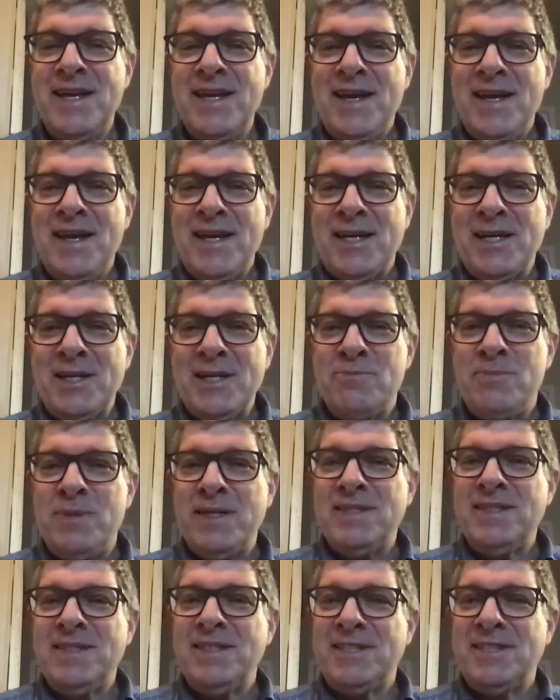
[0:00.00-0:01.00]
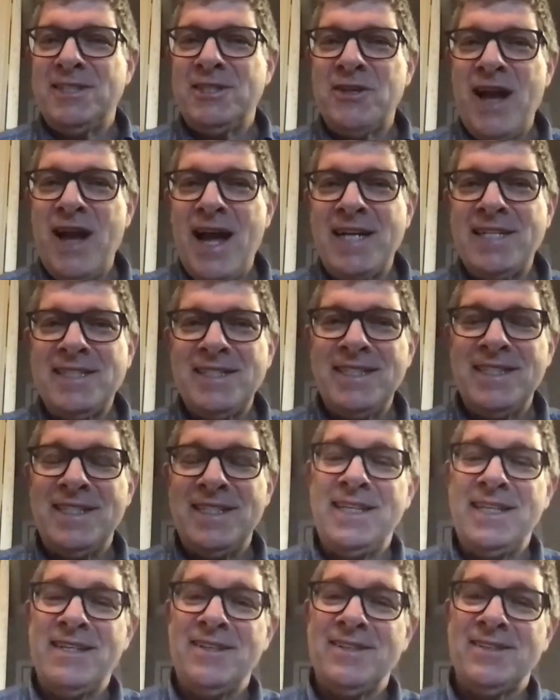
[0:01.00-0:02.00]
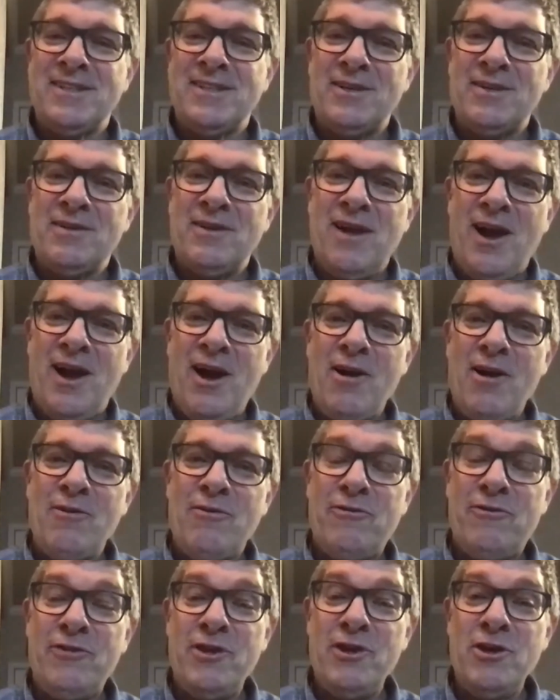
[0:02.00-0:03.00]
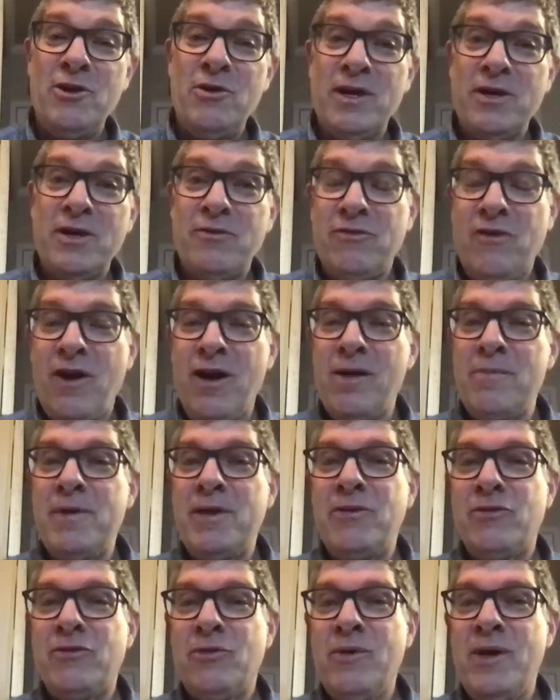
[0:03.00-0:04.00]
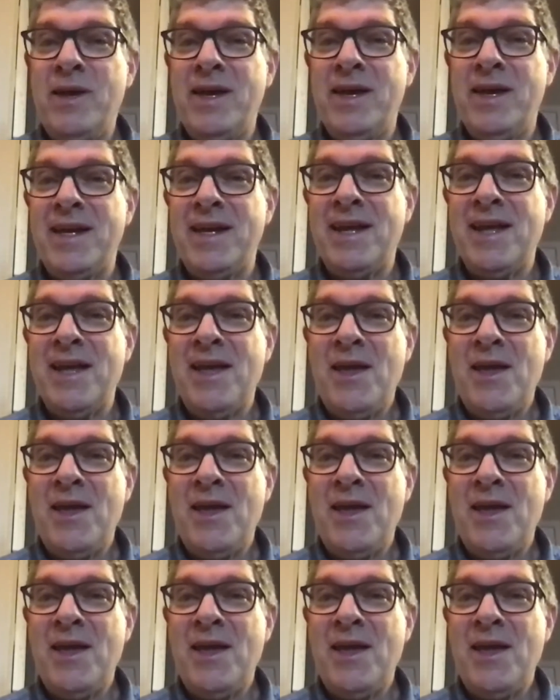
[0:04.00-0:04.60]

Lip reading: Because business attraction deals are few and far between.